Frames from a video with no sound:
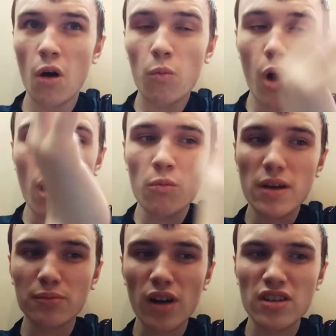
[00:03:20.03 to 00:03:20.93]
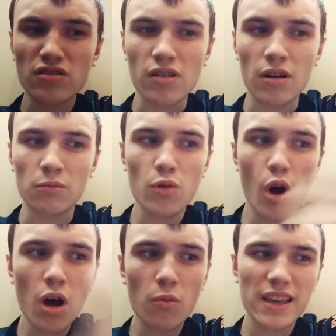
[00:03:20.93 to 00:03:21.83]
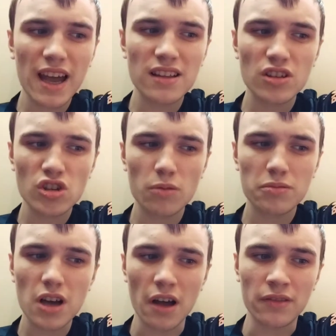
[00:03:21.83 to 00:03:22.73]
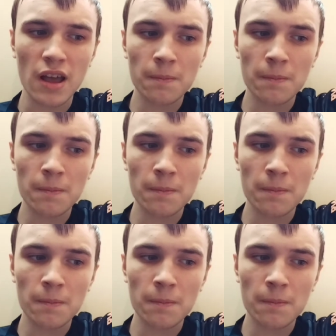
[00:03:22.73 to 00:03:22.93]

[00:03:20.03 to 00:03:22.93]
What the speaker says: Why aren't we pressuring him? Why aren't we getting the job done?